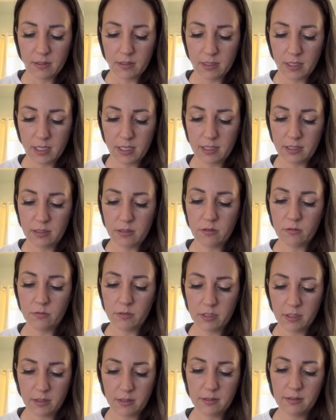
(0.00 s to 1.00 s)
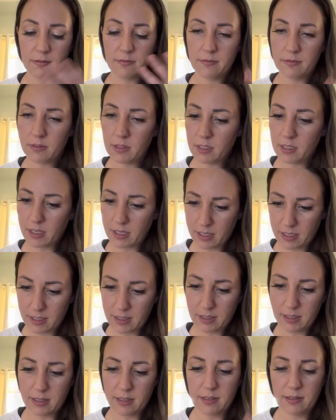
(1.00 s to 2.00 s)
and with the guy
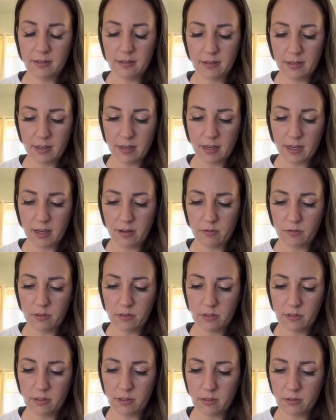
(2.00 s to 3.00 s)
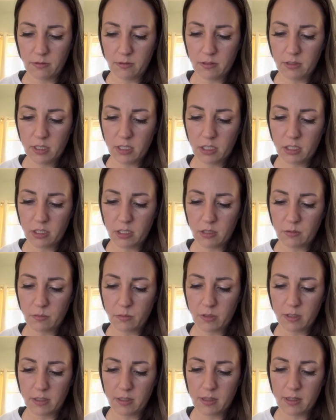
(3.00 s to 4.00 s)
that I was in the relationship
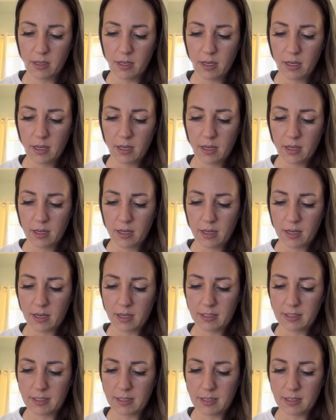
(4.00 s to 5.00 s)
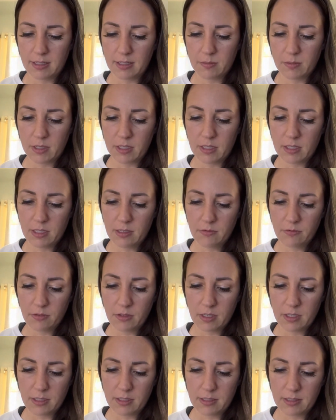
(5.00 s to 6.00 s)
with. I said it's a bit
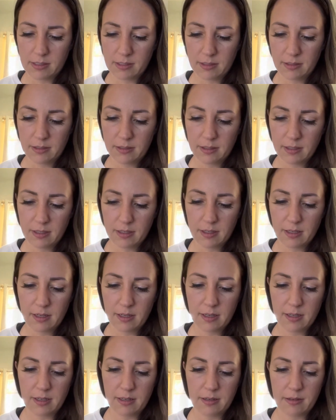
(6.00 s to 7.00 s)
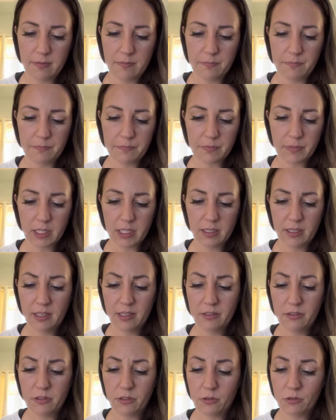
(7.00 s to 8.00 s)
different. Um,
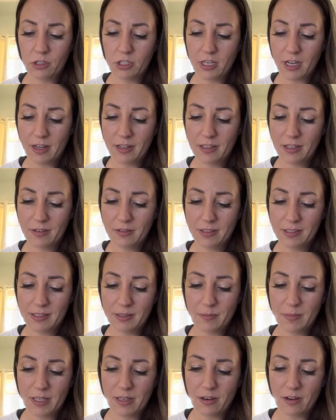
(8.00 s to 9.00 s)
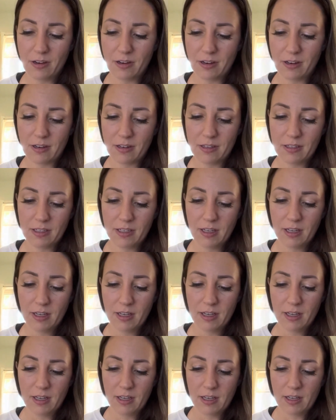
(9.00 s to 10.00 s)
he's so shallow, it's a bit hard.
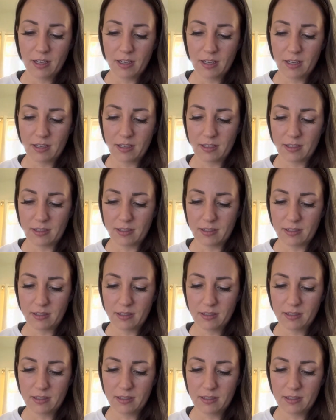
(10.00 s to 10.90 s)
Uh,